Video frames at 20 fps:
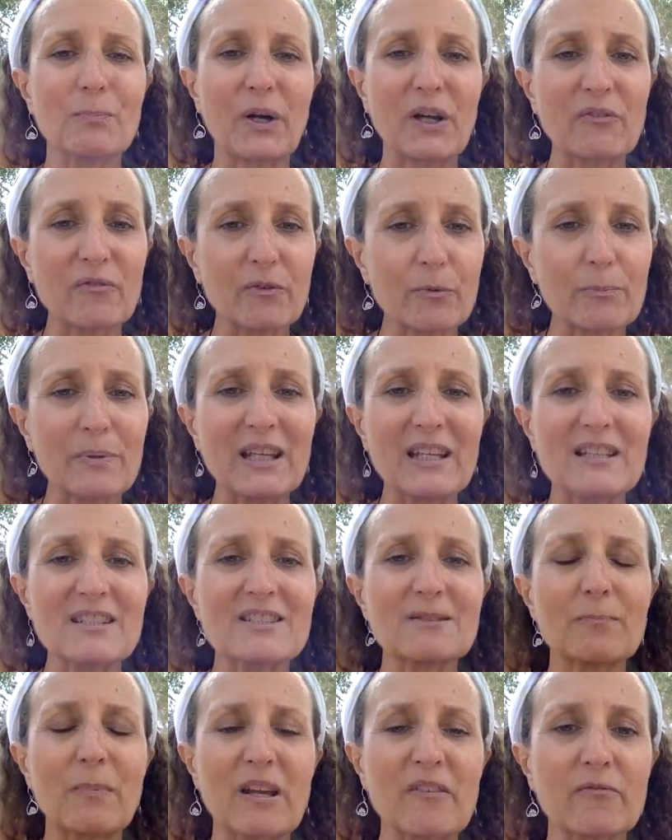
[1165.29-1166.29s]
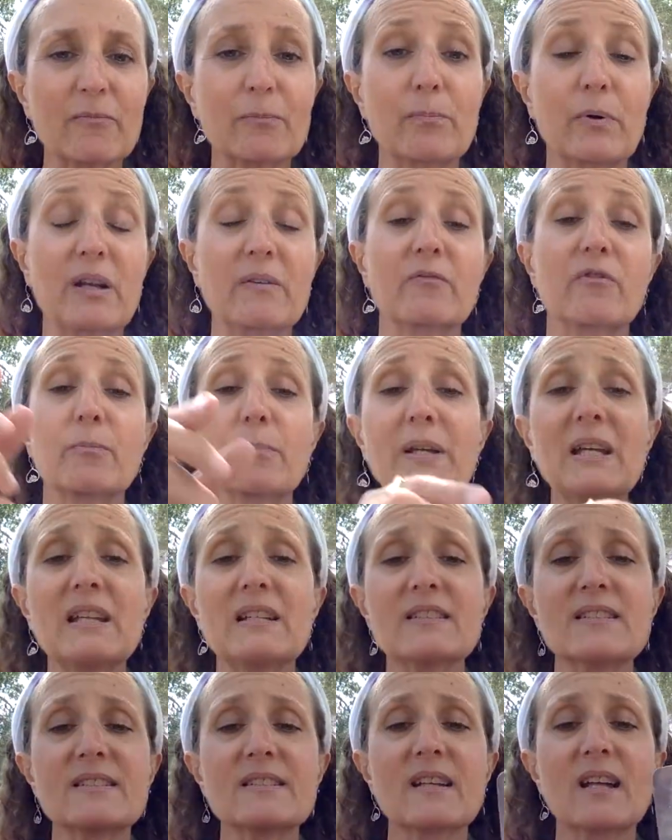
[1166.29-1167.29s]
pray for peace, pray for
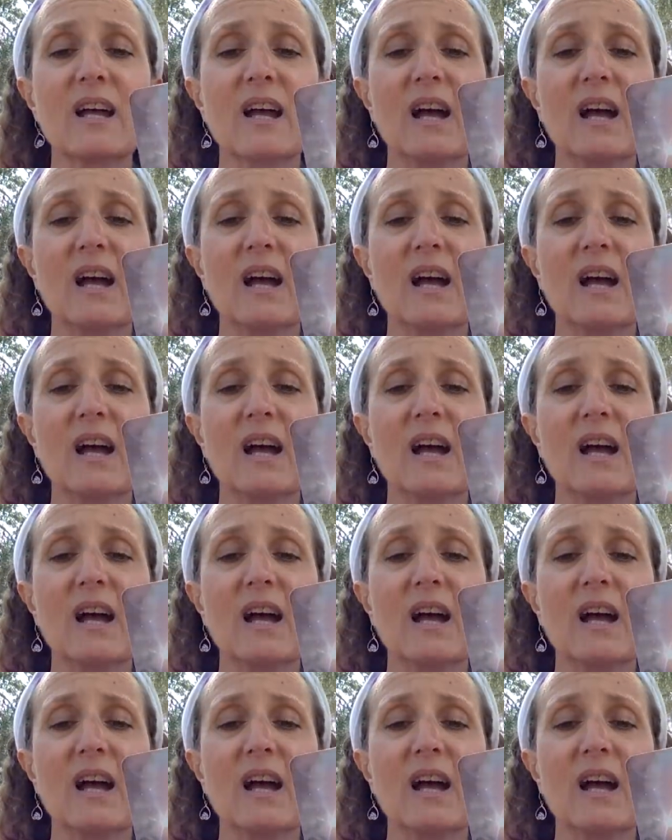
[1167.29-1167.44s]
peace,